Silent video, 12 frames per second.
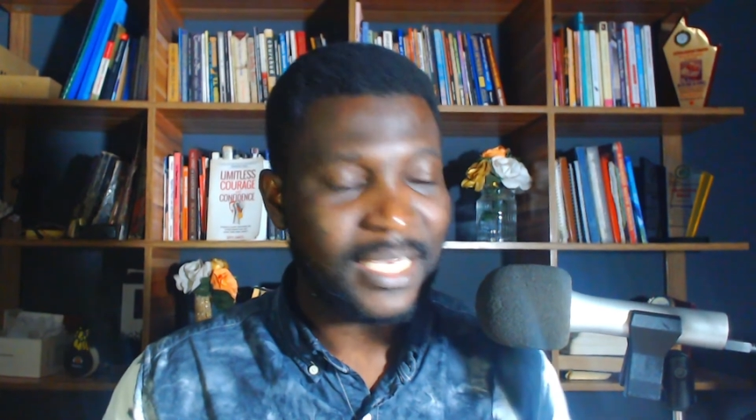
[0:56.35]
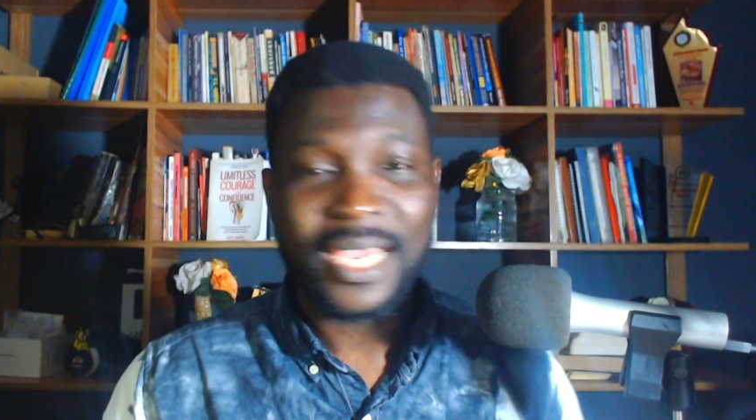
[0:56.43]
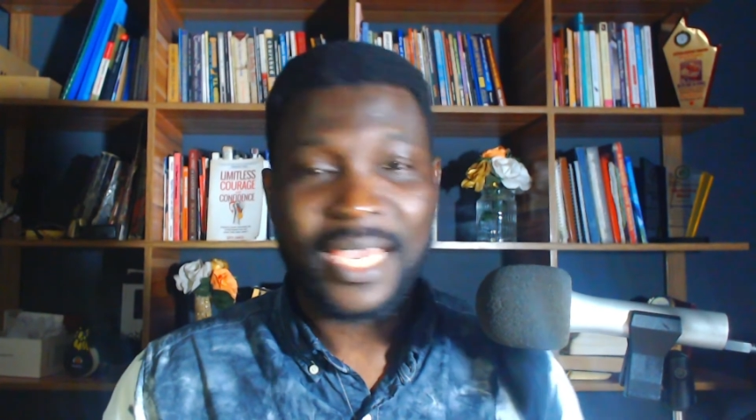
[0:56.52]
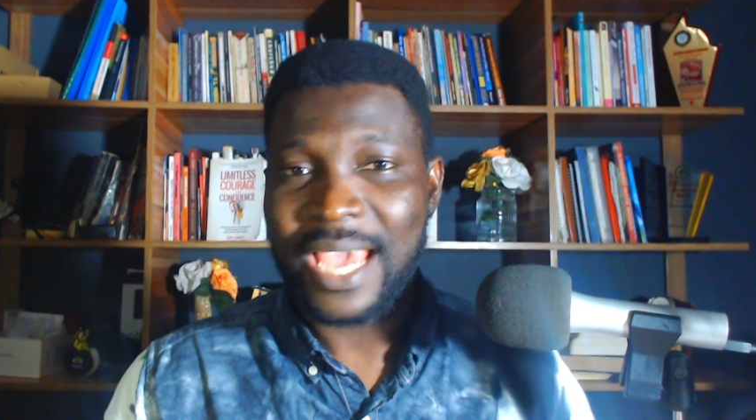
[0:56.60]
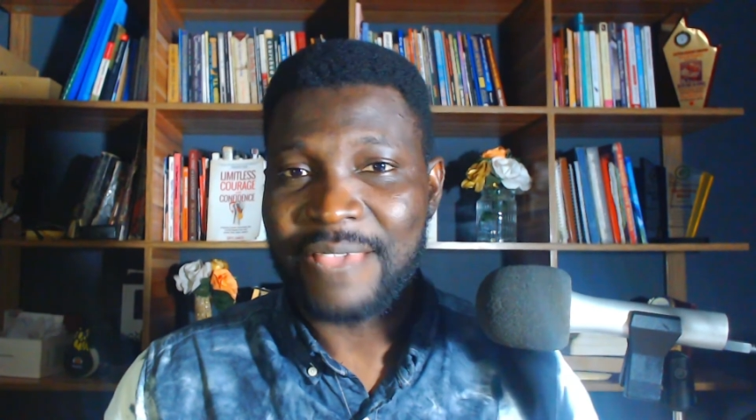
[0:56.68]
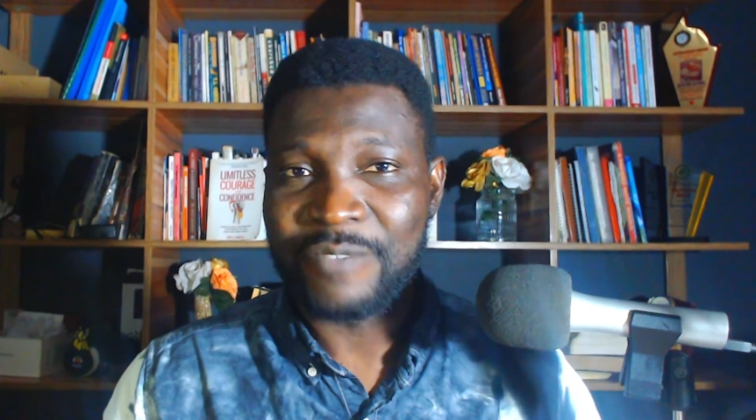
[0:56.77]

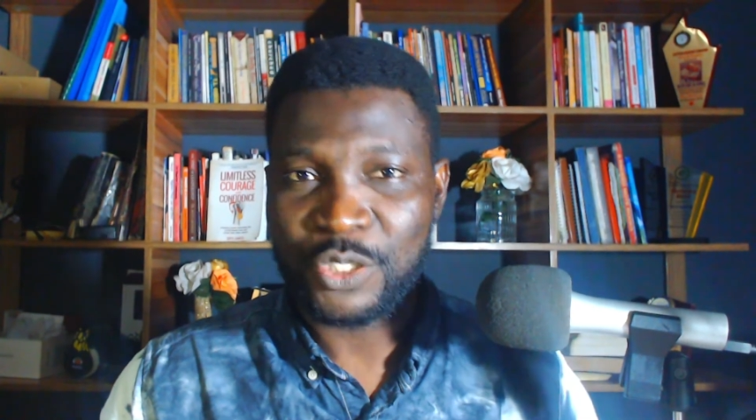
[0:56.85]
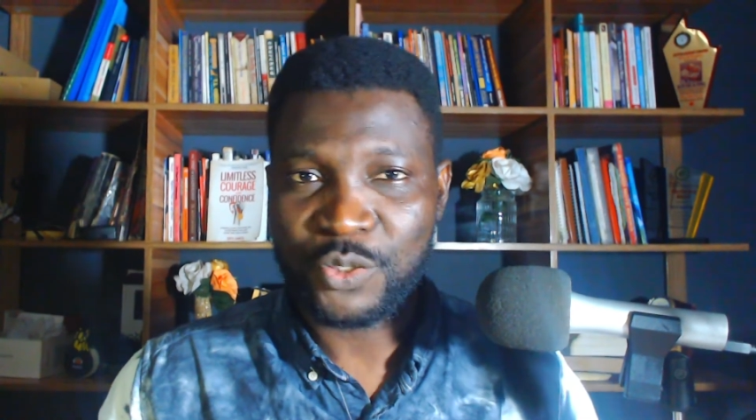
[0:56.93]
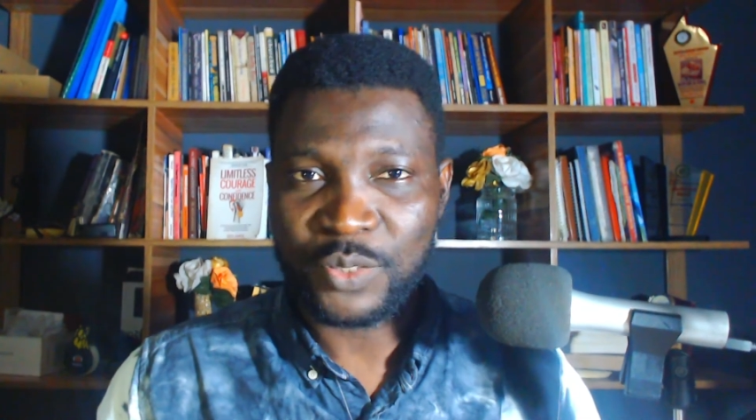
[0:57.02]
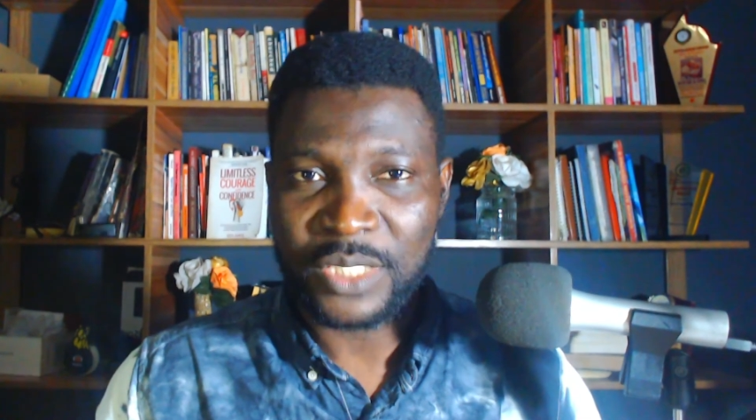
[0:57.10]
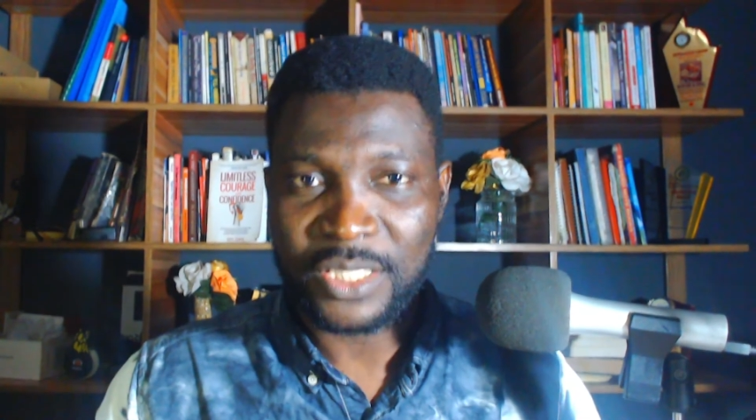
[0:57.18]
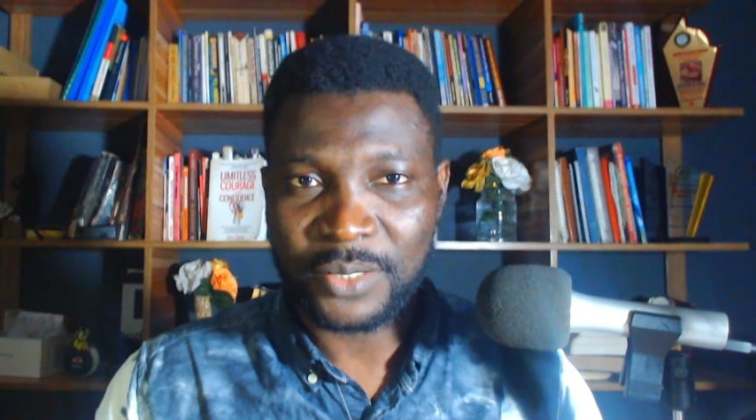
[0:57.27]
eventually
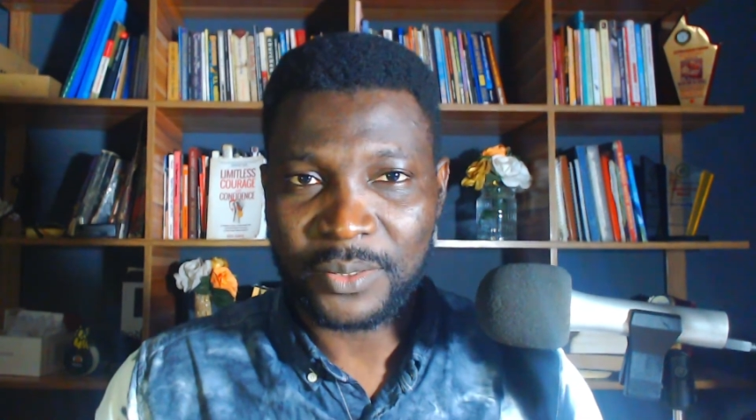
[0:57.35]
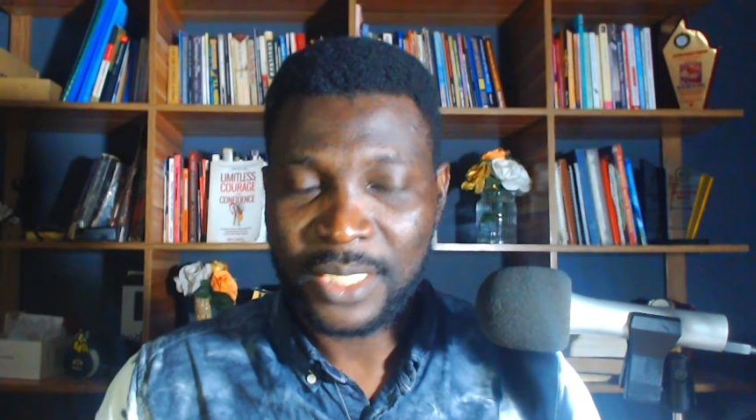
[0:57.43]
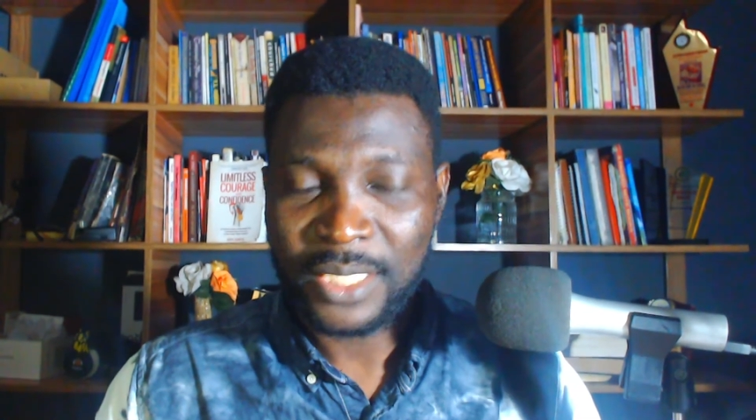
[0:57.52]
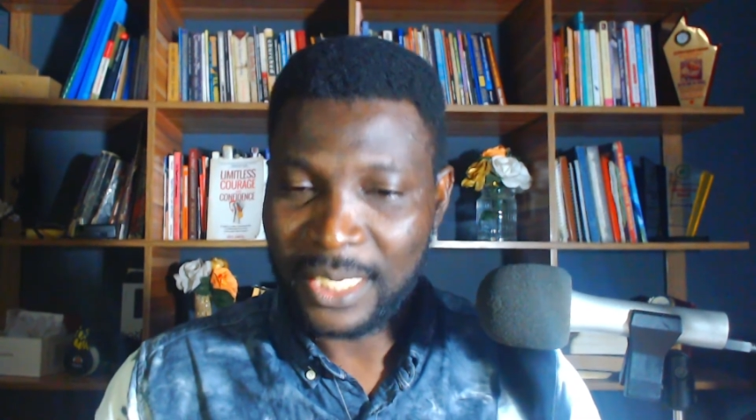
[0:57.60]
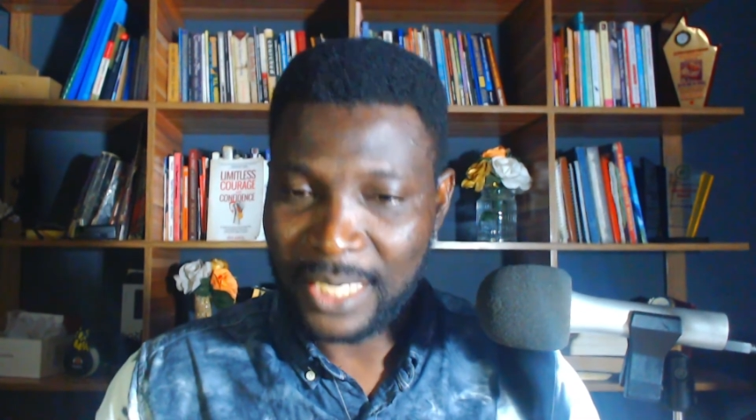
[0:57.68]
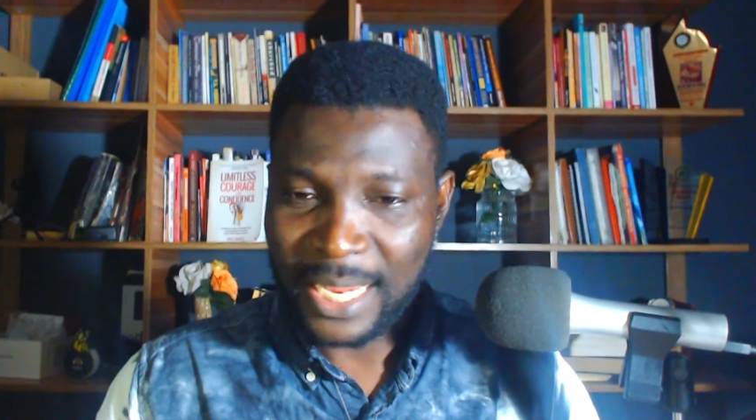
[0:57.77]
so
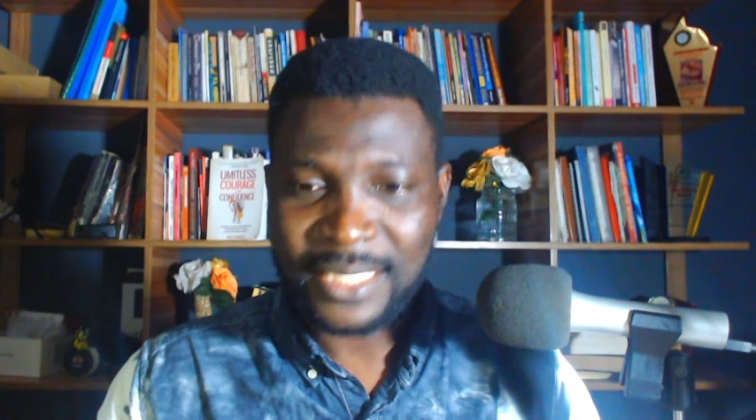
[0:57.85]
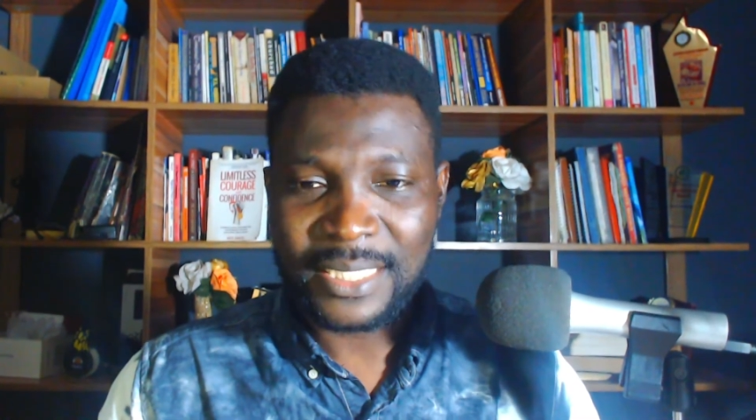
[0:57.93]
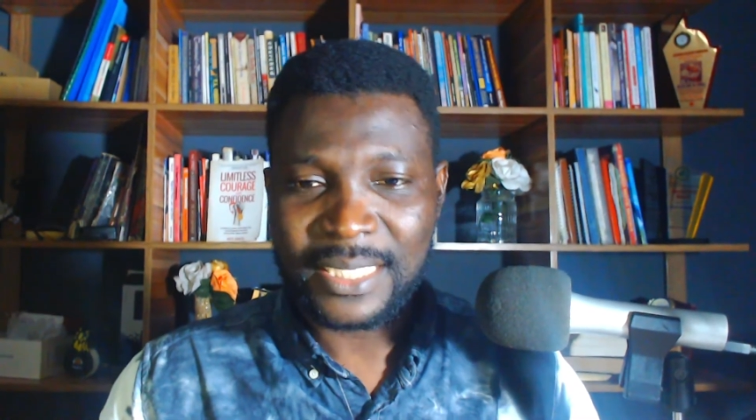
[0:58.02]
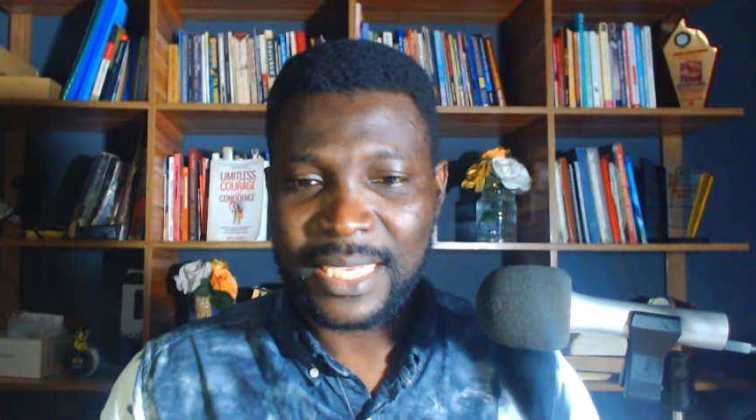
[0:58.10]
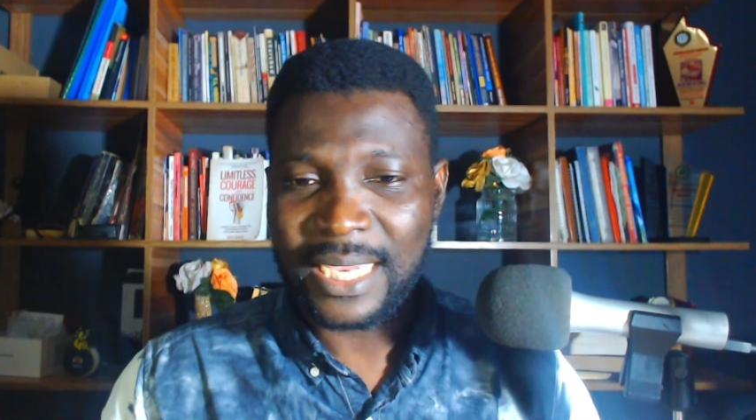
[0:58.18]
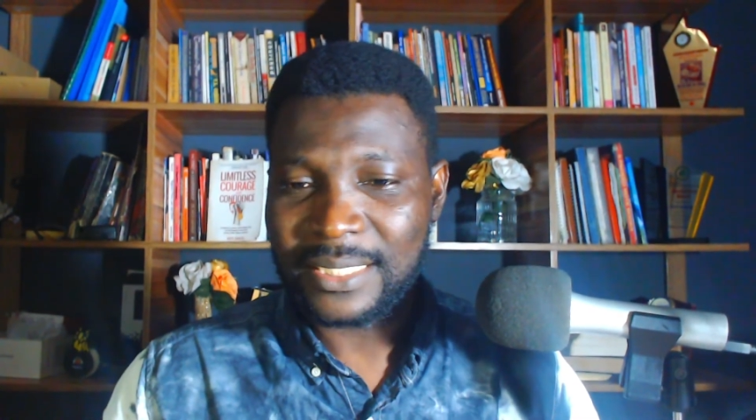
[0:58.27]
let's get